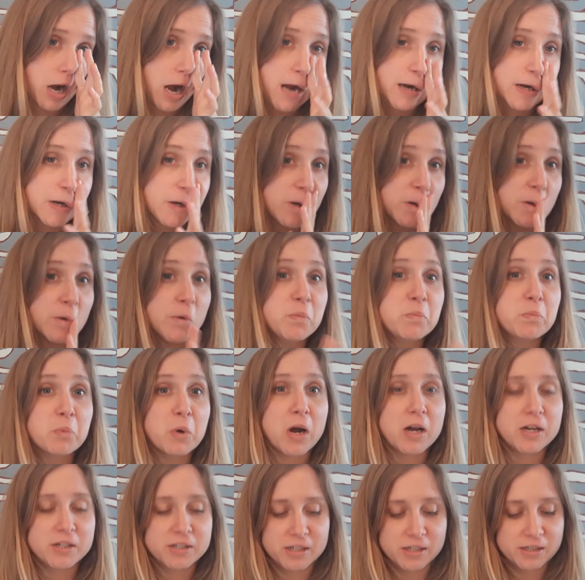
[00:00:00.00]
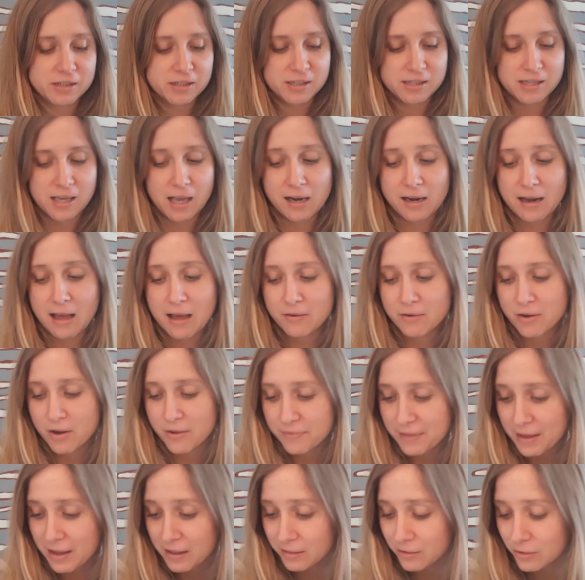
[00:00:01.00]
and a new project to set out on
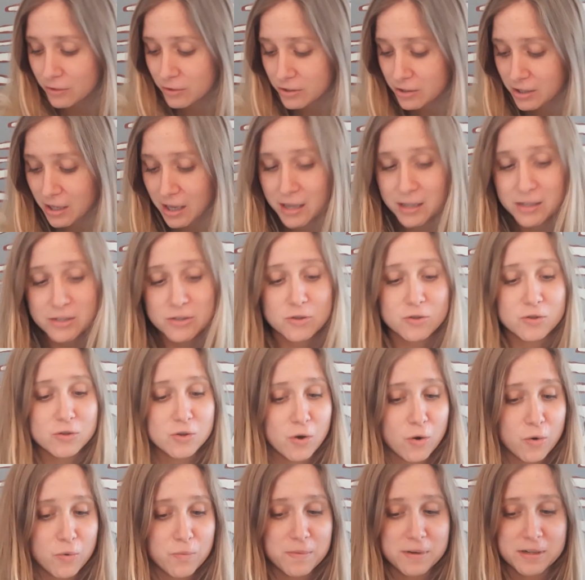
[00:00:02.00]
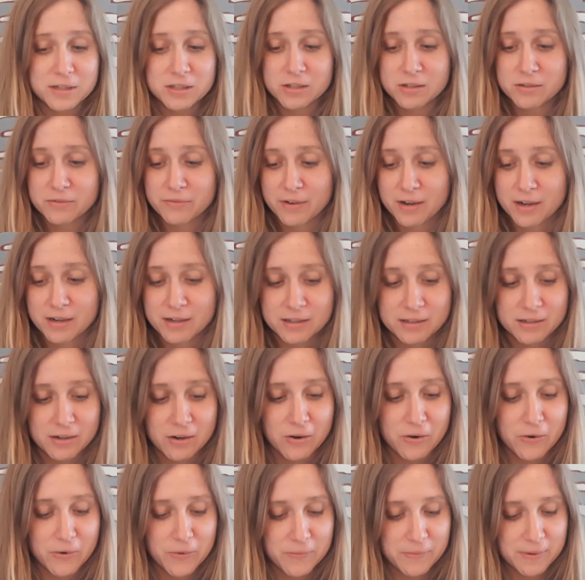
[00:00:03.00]
that looks like so much fun.
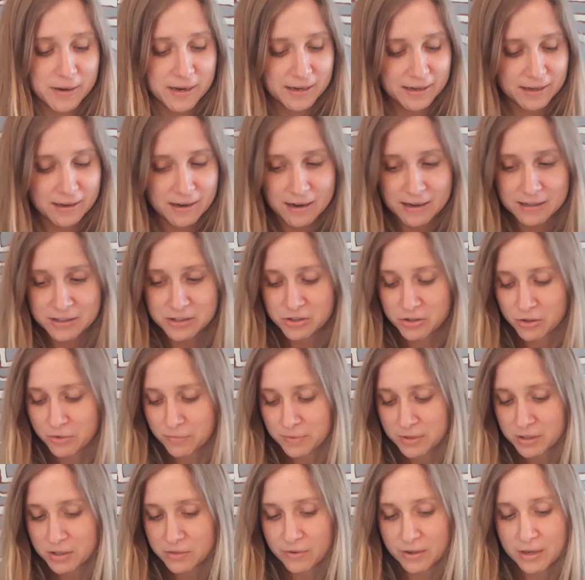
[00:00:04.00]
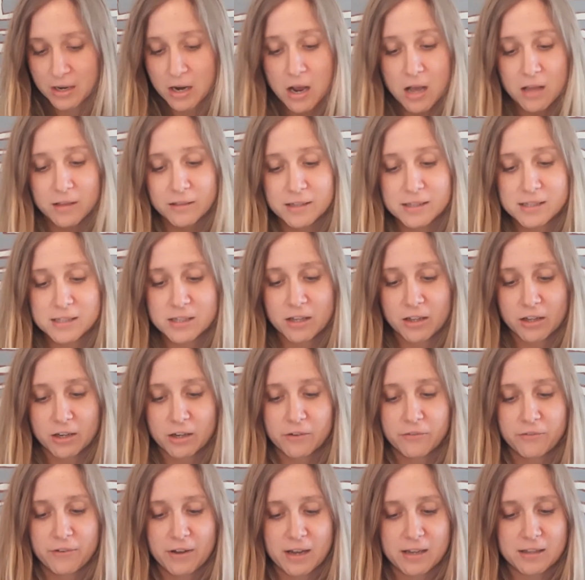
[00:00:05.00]
Oh my gosh, so much fun. Let's
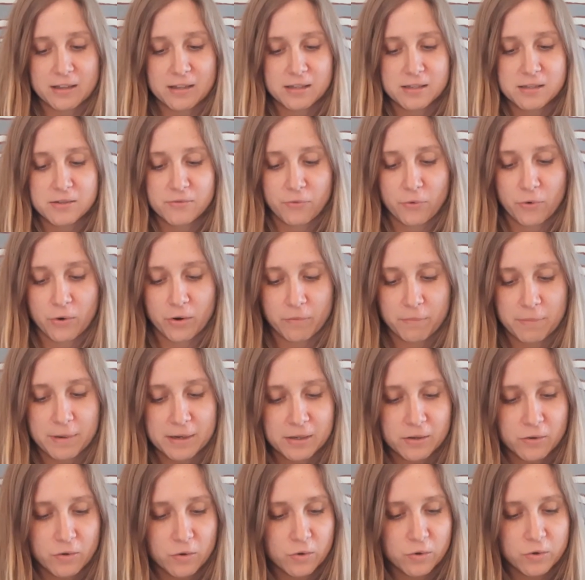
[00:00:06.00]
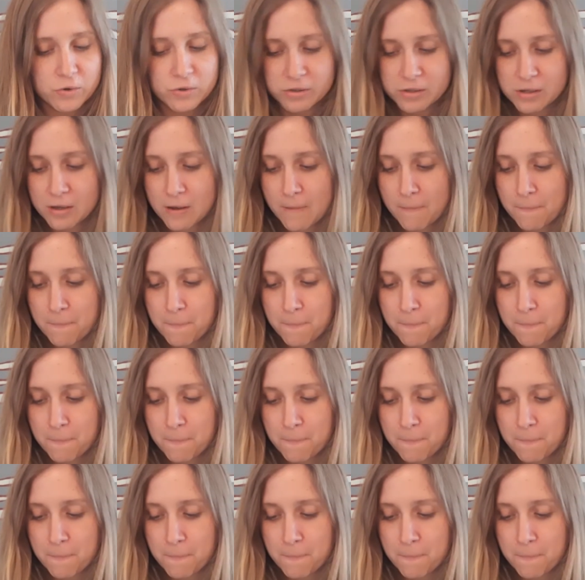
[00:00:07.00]
clarify this Four of Pentacles.